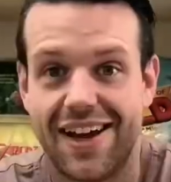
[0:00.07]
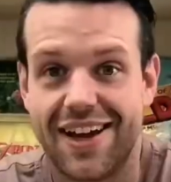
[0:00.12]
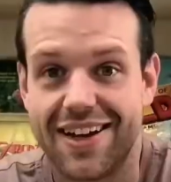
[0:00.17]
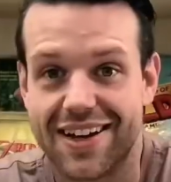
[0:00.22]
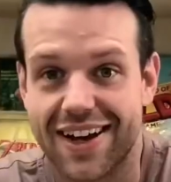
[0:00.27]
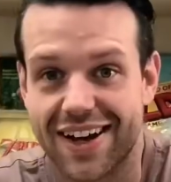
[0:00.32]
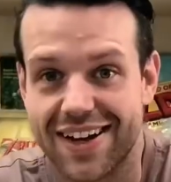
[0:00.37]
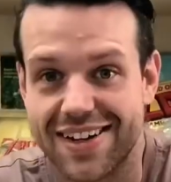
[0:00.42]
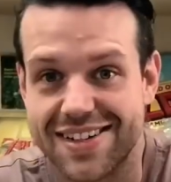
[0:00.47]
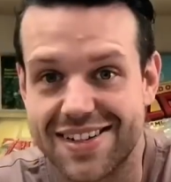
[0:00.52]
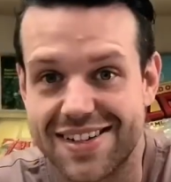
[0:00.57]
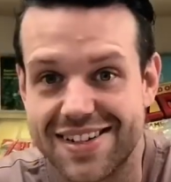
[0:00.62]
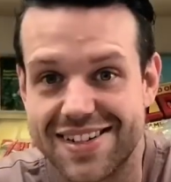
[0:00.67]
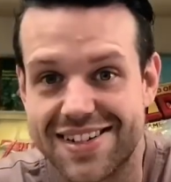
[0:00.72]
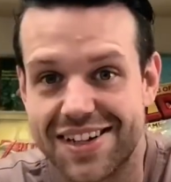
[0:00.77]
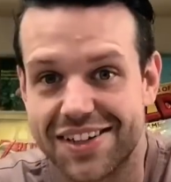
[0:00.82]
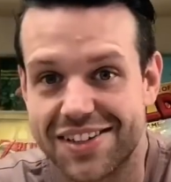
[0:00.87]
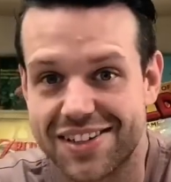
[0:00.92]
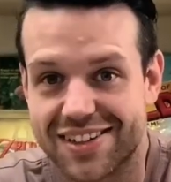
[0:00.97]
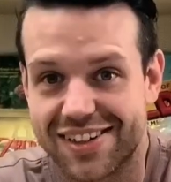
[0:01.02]
Hey guys,
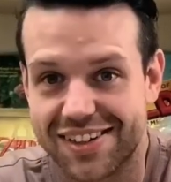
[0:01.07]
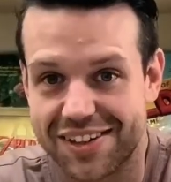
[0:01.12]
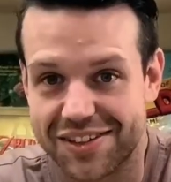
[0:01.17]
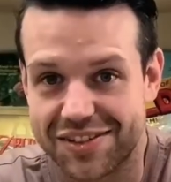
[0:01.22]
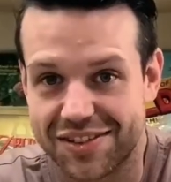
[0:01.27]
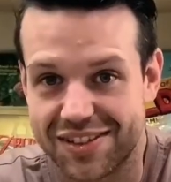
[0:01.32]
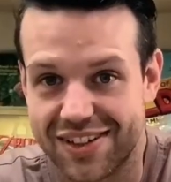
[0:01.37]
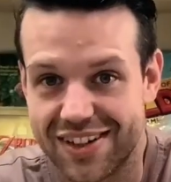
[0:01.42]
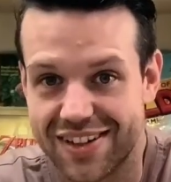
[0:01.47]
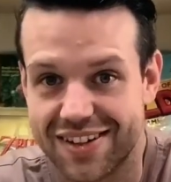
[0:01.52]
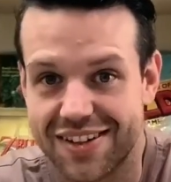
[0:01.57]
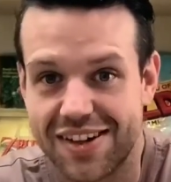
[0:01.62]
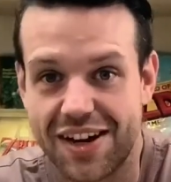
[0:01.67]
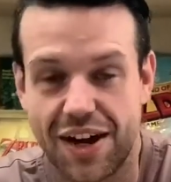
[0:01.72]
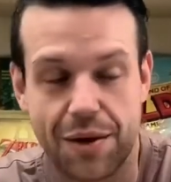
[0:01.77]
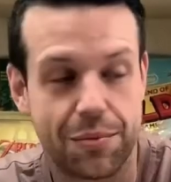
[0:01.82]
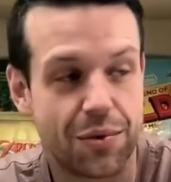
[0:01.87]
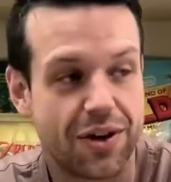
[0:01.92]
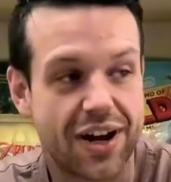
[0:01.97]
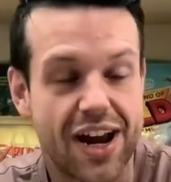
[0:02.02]
Zelda Collector here,
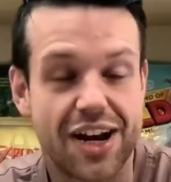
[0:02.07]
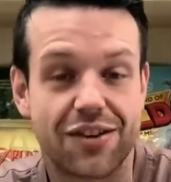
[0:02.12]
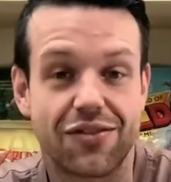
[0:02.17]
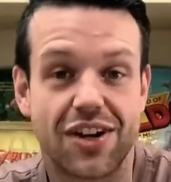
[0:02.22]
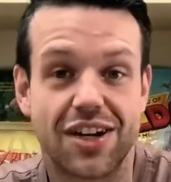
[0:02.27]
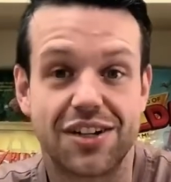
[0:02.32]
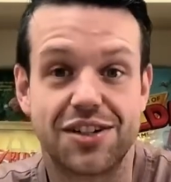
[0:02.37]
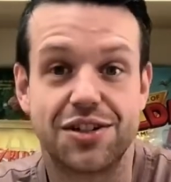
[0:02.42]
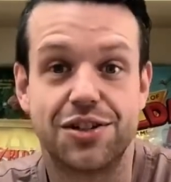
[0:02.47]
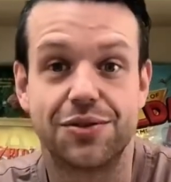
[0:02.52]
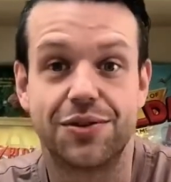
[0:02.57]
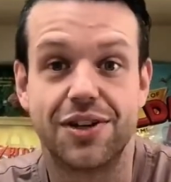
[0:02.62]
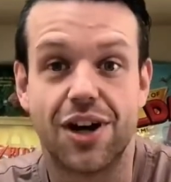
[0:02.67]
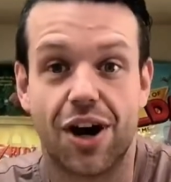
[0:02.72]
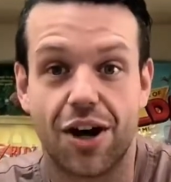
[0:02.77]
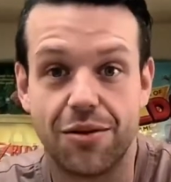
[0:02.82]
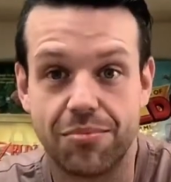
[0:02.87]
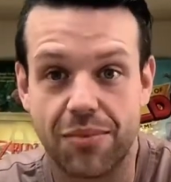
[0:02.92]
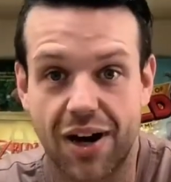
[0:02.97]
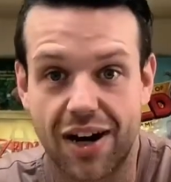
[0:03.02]
and we're getting ready to do an
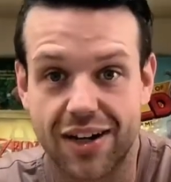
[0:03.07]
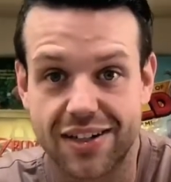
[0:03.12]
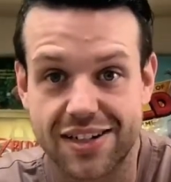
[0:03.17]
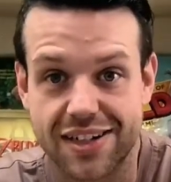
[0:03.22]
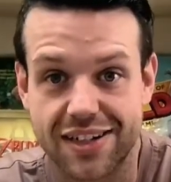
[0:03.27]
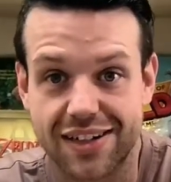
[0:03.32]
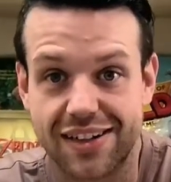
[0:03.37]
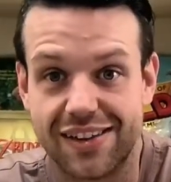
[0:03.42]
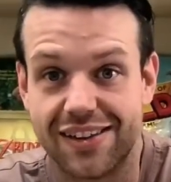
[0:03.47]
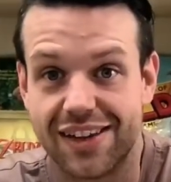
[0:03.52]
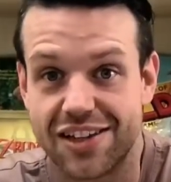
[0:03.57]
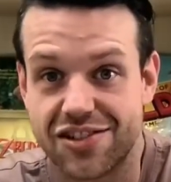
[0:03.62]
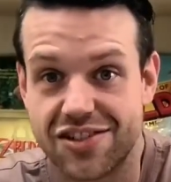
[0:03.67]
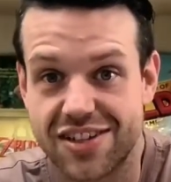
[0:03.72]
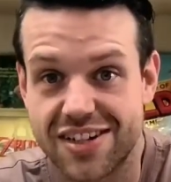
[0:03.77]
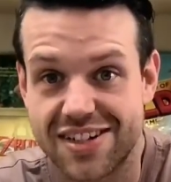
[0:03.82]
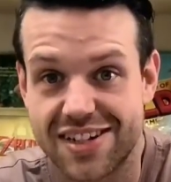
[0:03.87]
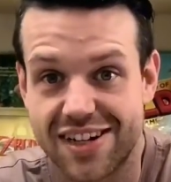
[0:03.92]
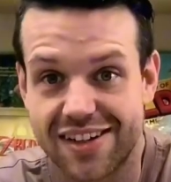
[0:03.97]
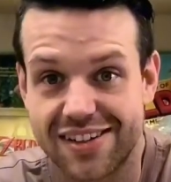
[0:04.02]
unboxing, Legend
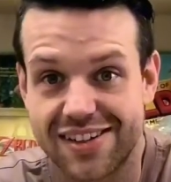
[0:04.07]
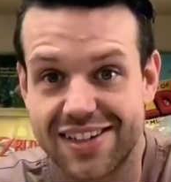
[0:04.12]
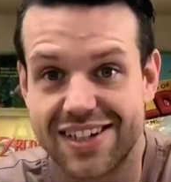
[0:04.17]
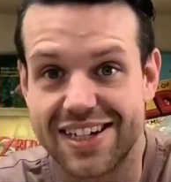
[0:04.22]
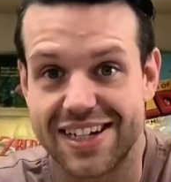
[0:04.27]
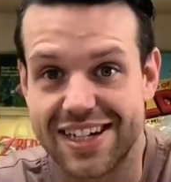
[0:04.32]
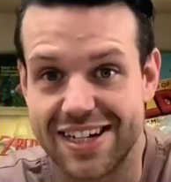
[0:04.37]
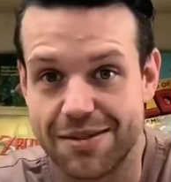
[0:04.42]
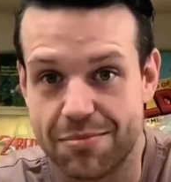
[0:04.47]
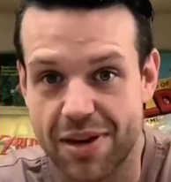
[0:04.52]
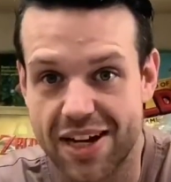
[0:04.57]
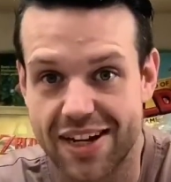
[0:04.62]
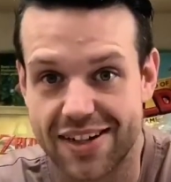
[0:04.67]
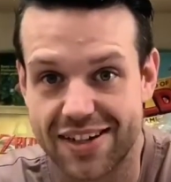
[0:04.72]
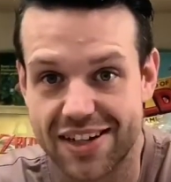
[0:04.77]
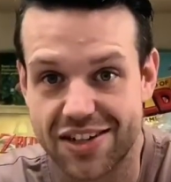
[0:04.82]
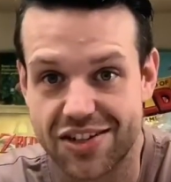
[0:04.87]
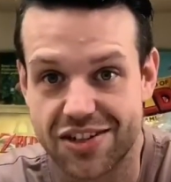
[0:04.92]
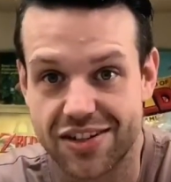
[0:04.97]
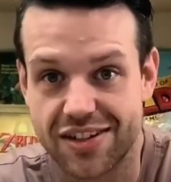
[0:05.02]
of Zelda eBay
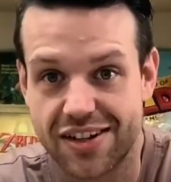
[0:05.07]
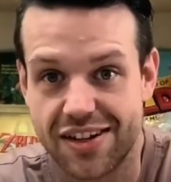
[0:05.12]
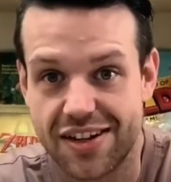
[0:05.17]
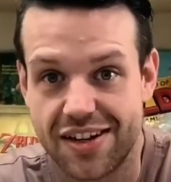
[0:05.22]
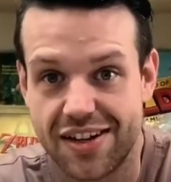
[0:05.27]
edition.